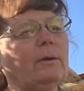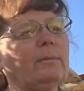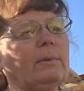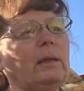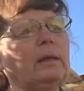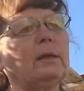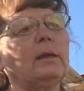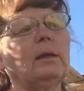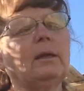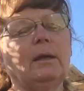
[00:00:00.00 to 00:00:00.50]
but
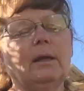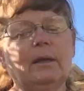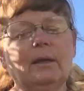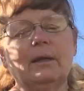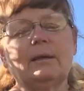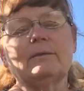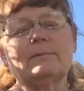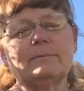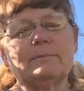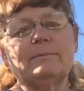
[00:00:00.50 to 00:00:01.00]

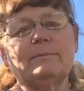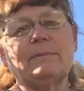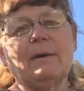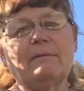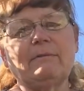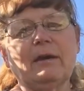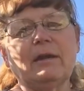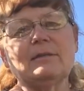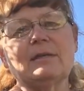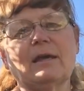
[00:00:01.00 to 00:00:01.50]

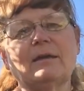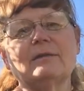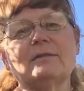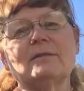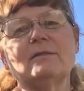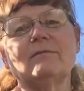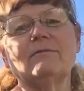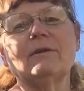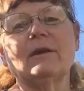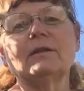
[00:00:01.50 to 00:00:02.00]
I've had a
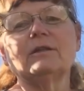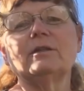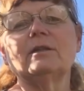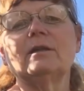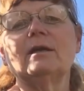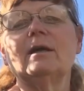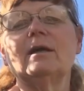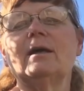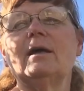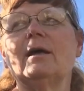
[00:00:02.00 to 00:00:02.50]
sinus infection.